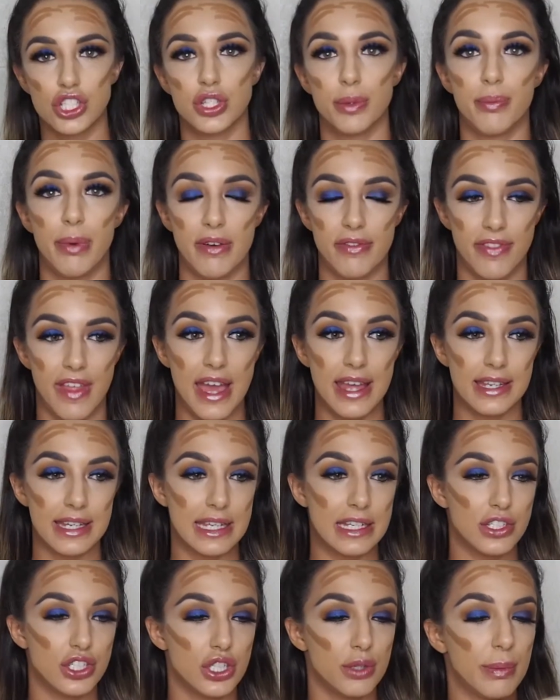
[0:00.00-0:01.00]
to buff that
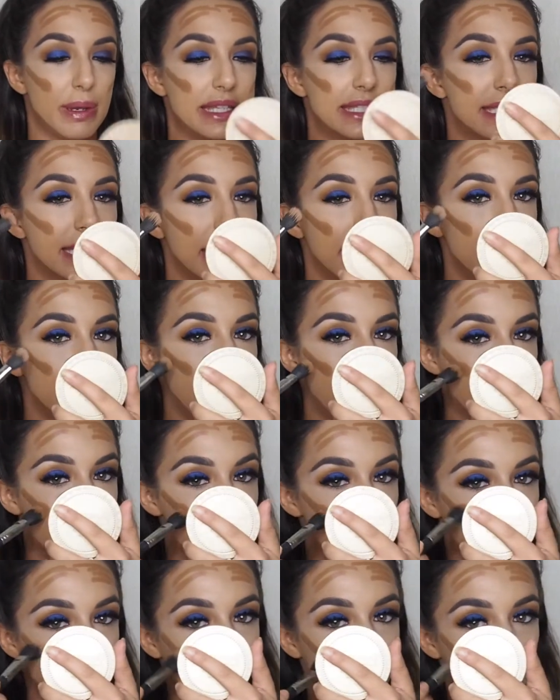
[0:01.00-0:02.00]
into my skin
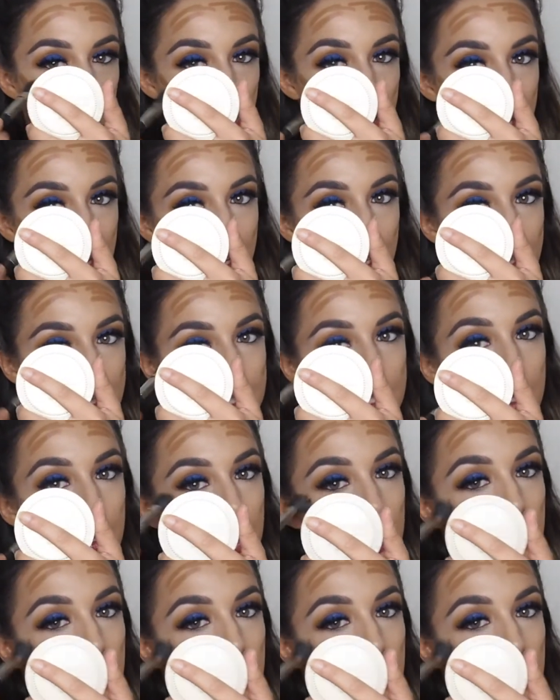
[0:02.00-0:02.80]
as always.